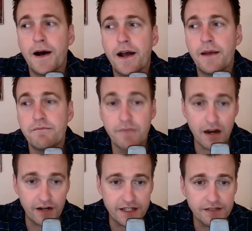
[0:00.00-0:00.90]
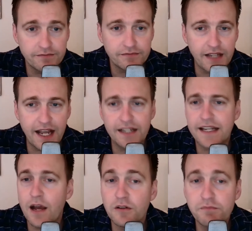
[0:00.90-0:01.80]
merit and
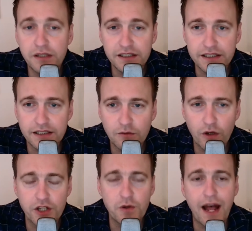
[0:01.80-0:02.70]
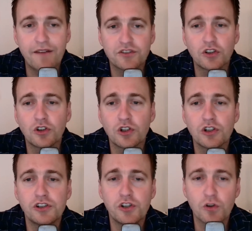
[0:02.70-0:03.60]
accountability, where you have to
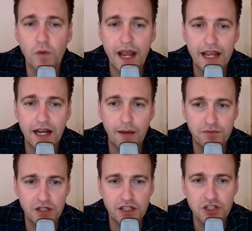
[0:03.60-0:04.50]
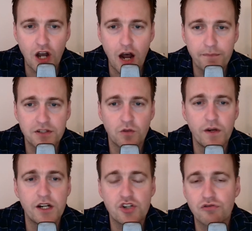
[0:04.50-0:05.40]
earn your way up to the top to
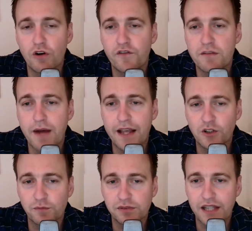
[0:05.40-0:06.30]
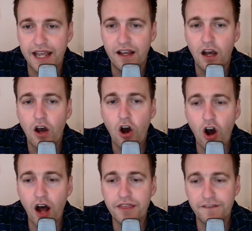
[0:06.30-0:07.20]
win a trophy by your play
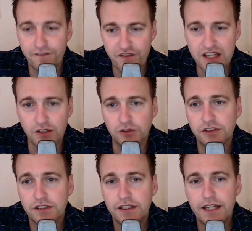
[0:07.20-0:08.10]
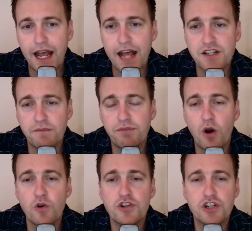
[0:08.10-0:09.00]
on the field, as
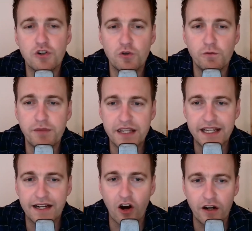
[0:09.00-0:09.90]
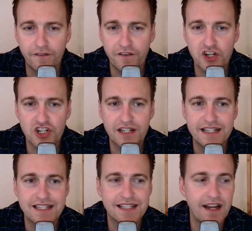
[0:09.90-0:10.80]
opposed to being artificially
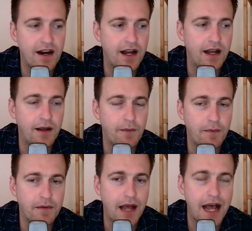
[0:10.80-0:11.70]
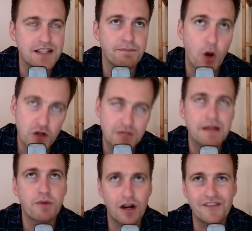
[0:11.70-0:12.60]
scared, as opposed to
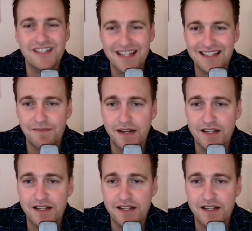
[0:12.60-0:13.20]
being part of a system that is